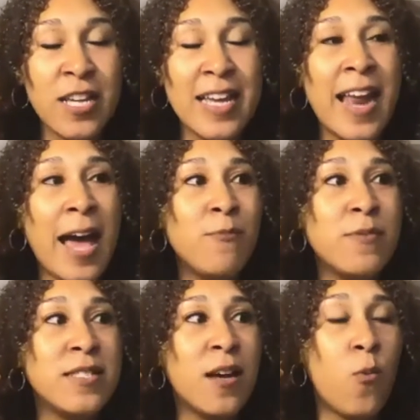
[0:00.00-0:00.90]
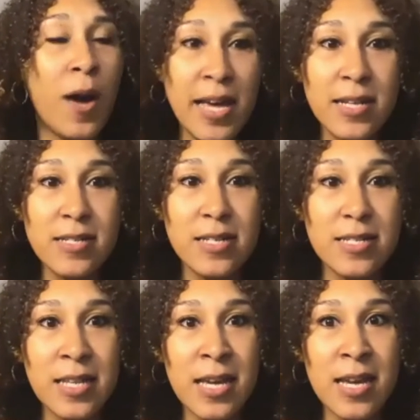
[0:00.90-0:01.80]
And I was awakened to
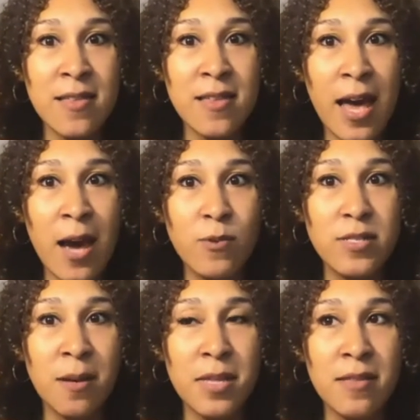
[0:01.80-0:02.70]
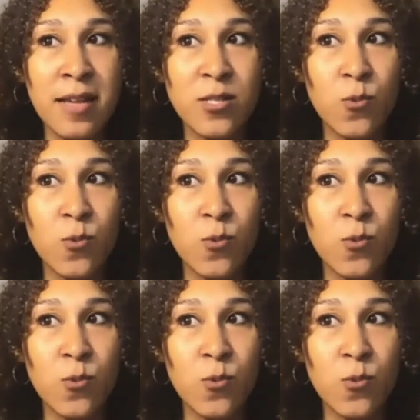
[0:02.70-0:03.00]
see that that was something that's